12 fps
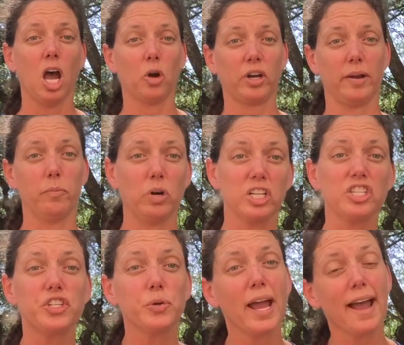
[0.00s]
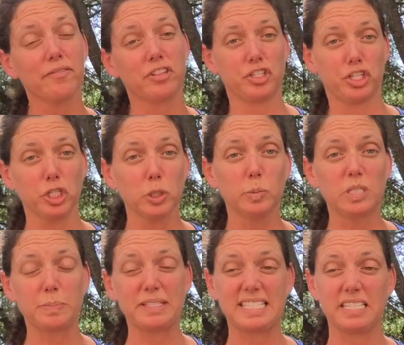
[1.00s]
Okay, once you have the tube
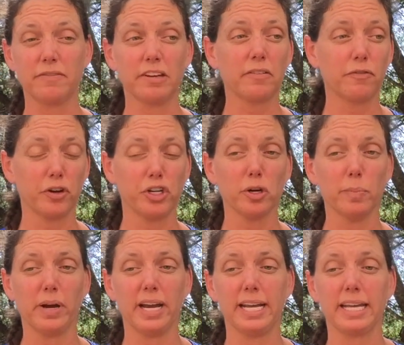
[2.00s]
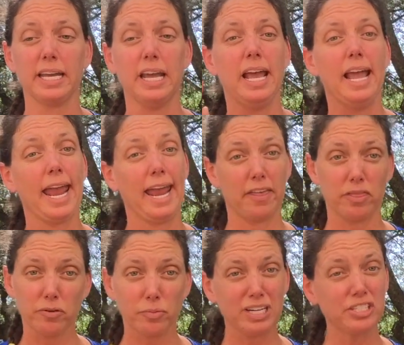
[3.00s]
specific for your bike
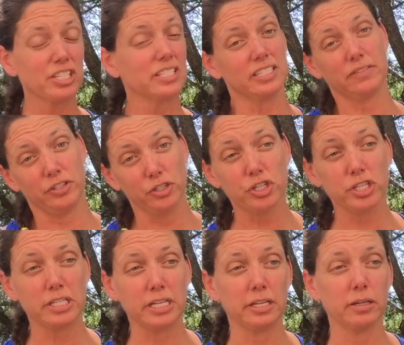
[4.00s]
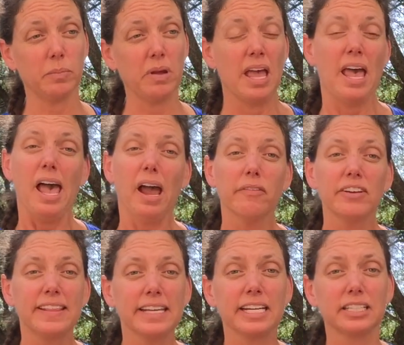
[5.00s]
and the wrenches if you should need them,
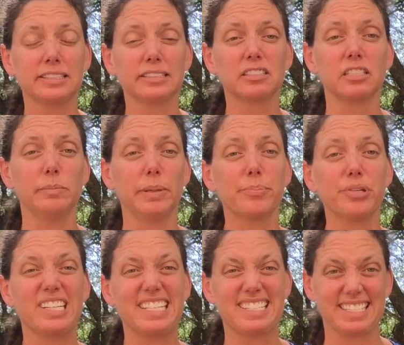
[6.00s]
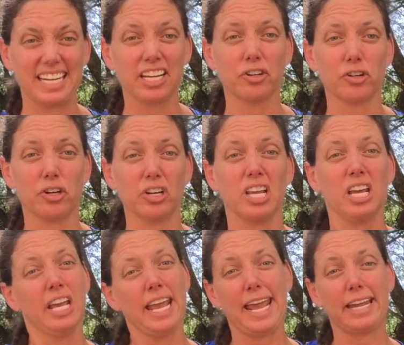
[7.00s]
everything else is going to be pretty standard
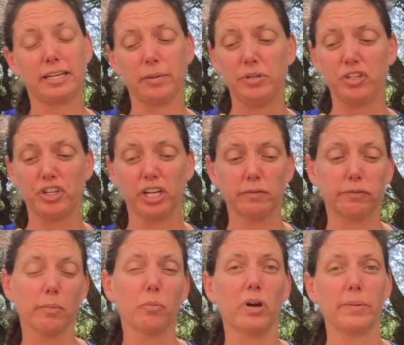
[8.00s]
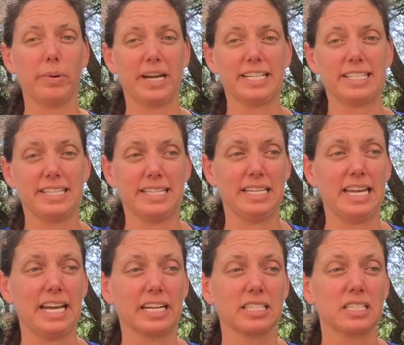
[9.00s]
and can be shared from one bike to the
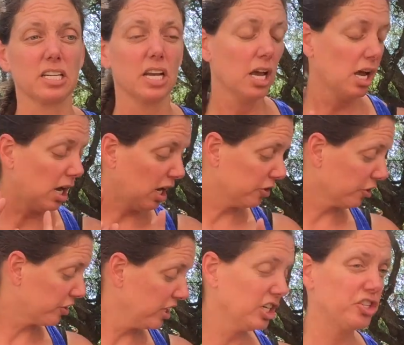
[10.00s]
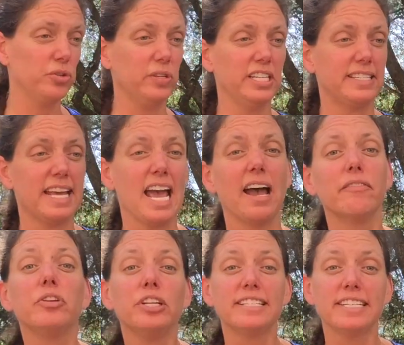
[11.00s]
next. Other things you need to have